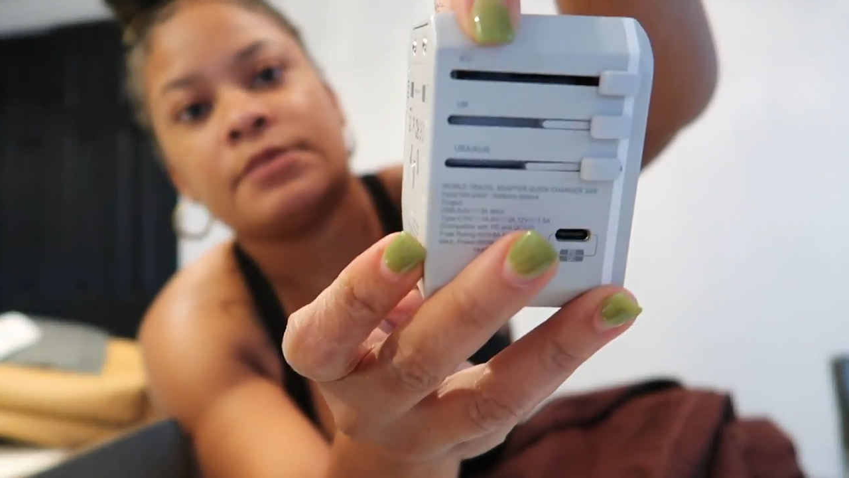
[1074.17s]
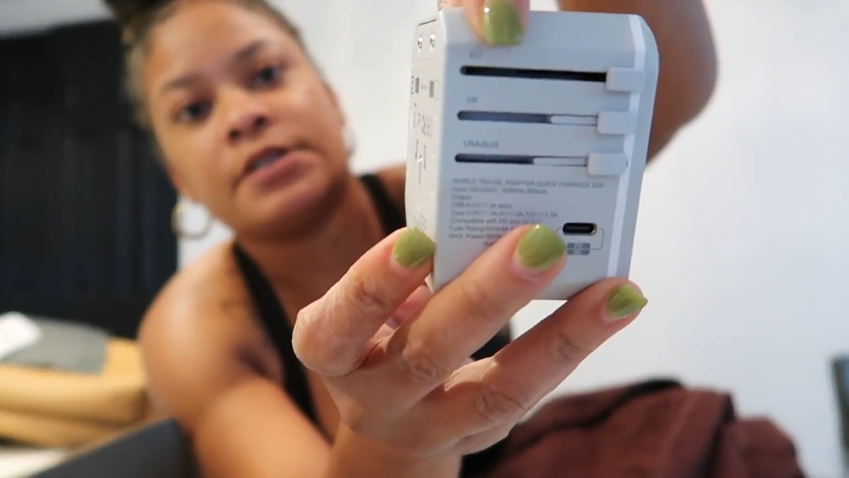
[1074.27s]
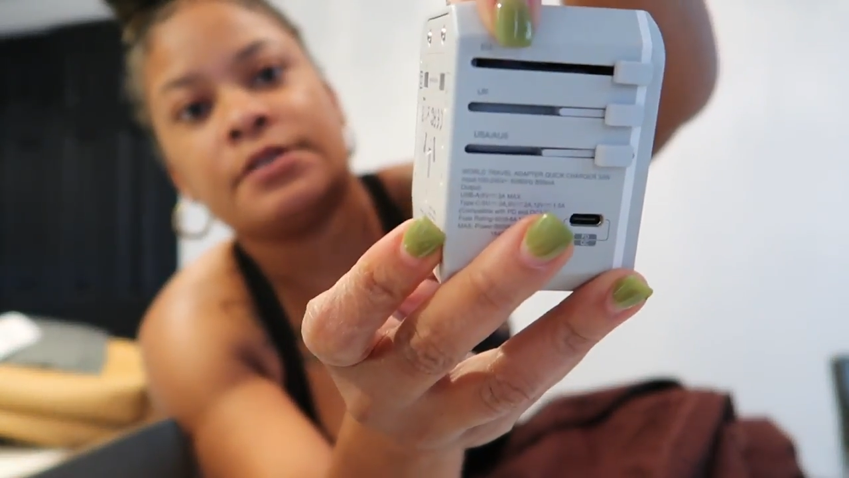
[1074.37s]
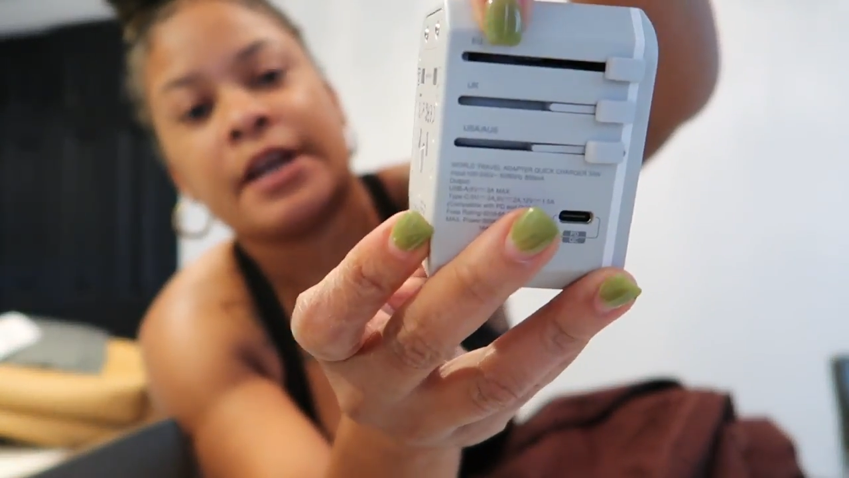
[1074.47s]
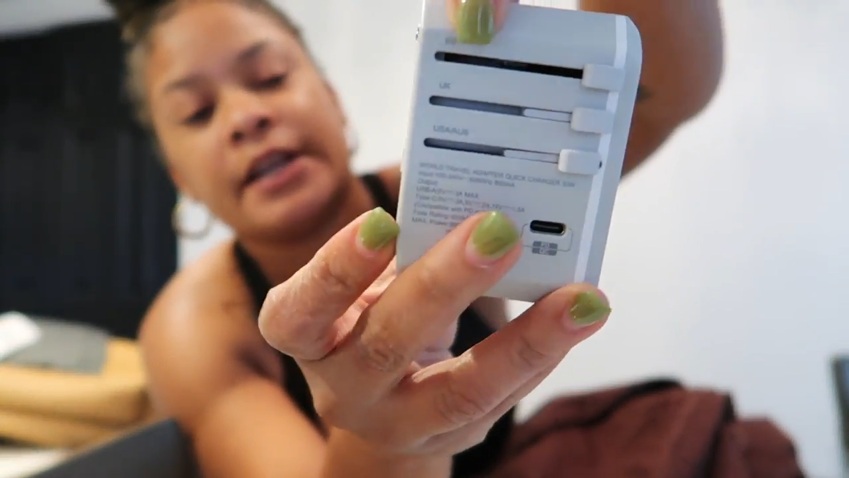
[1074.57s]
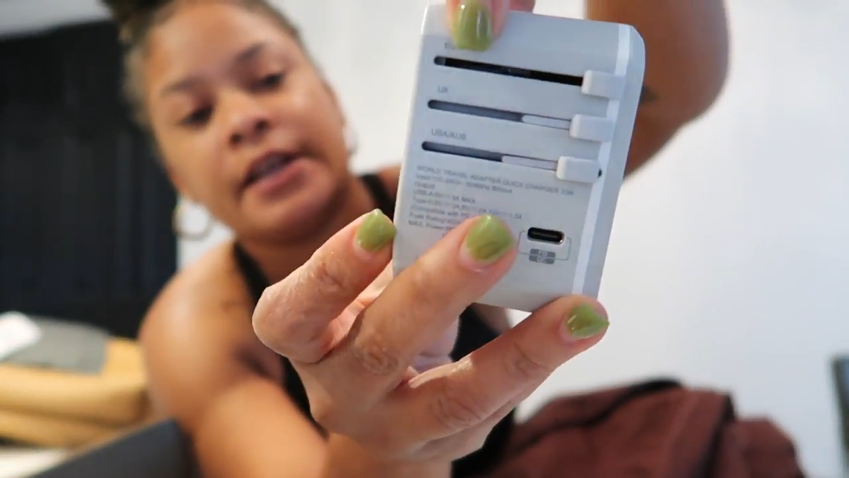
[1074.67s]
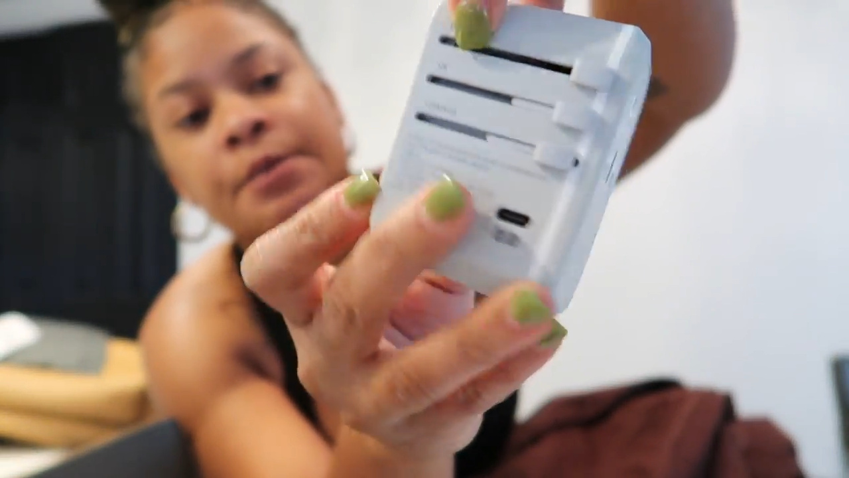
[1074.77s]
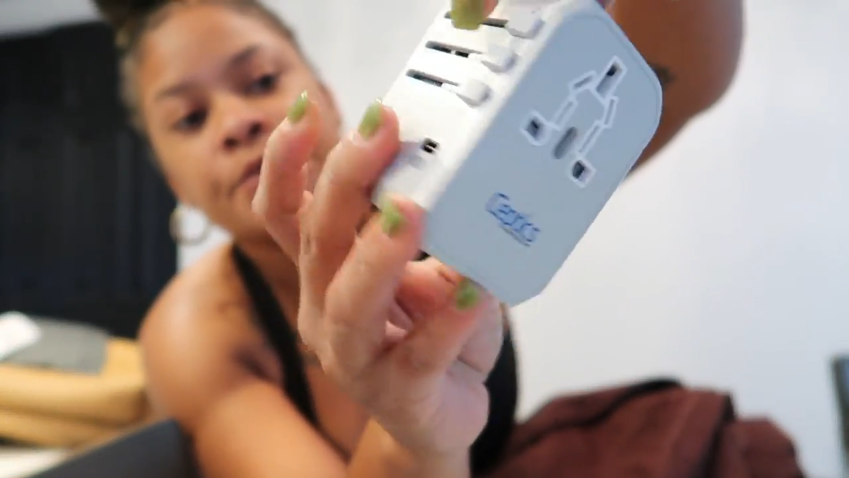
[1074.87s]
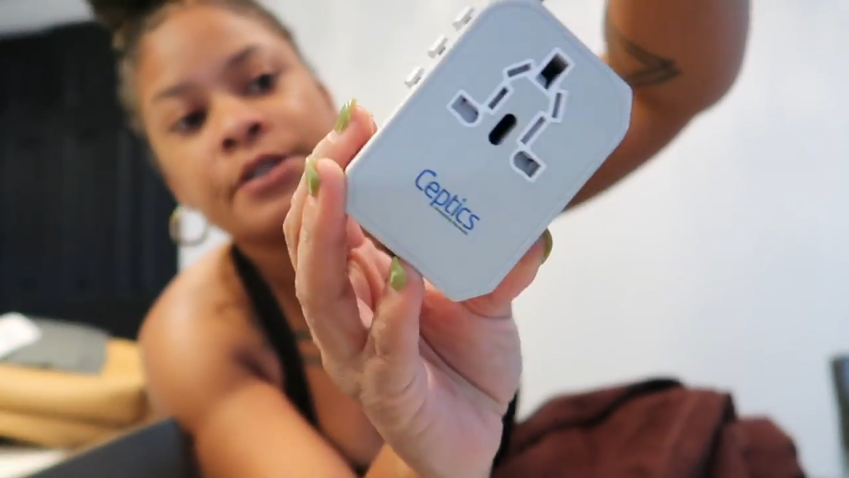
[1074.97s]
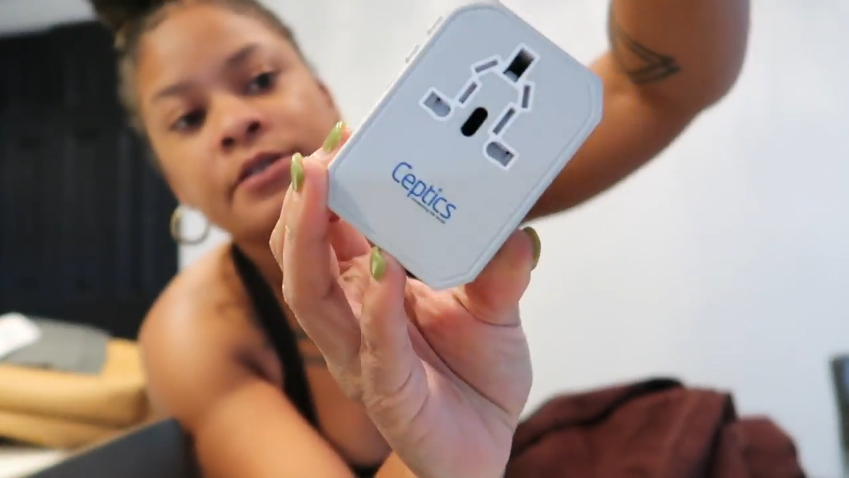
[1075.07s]
the United
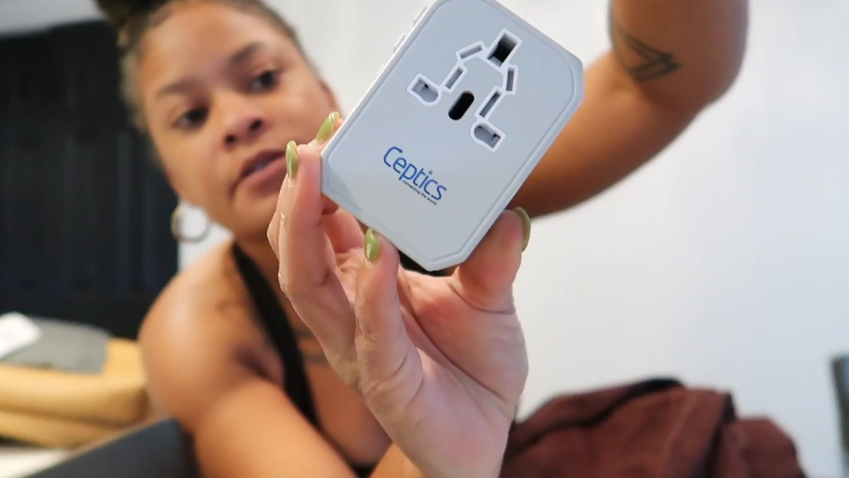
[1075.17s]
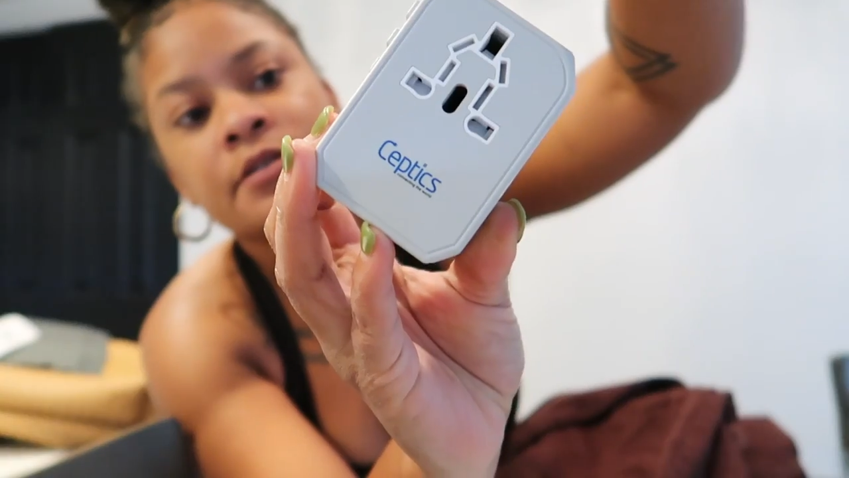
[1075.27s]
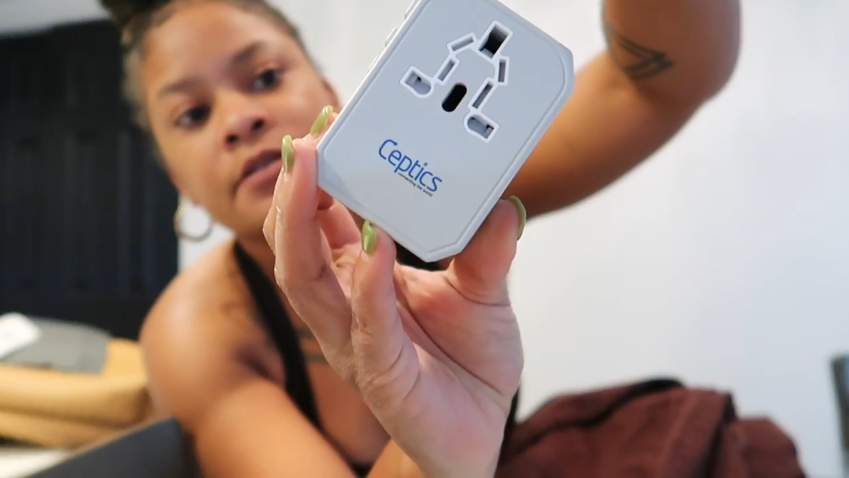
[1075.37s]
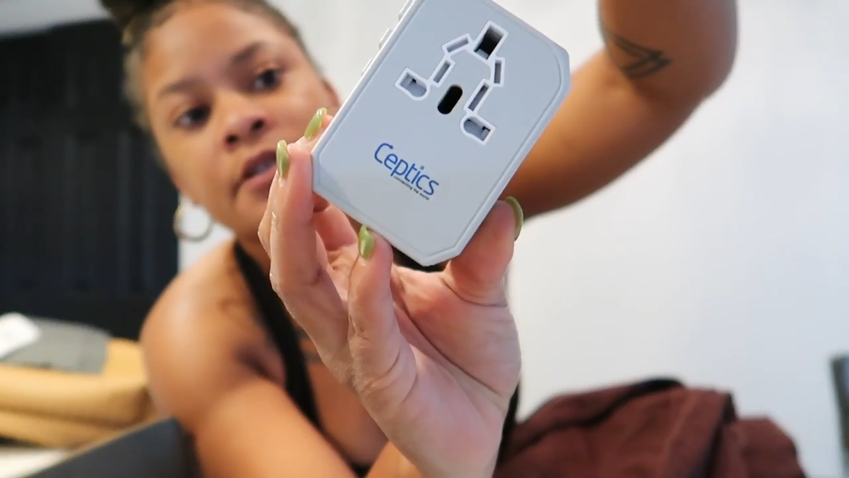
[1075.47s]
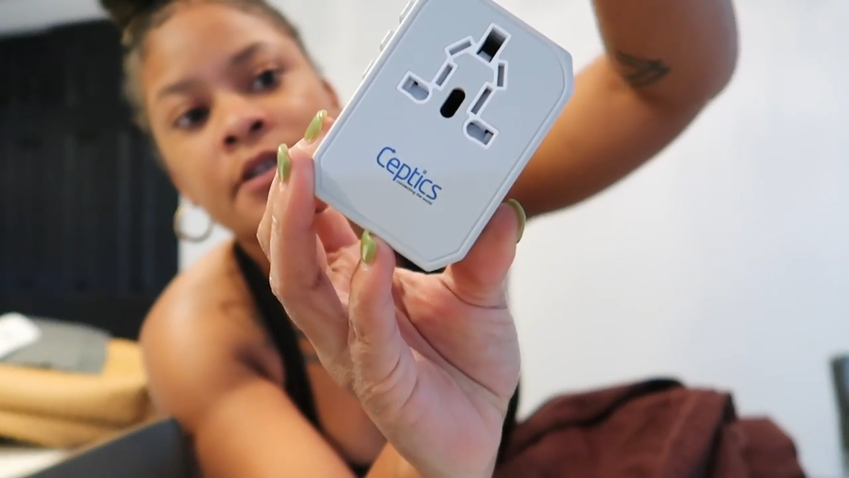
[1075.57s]
Emirates,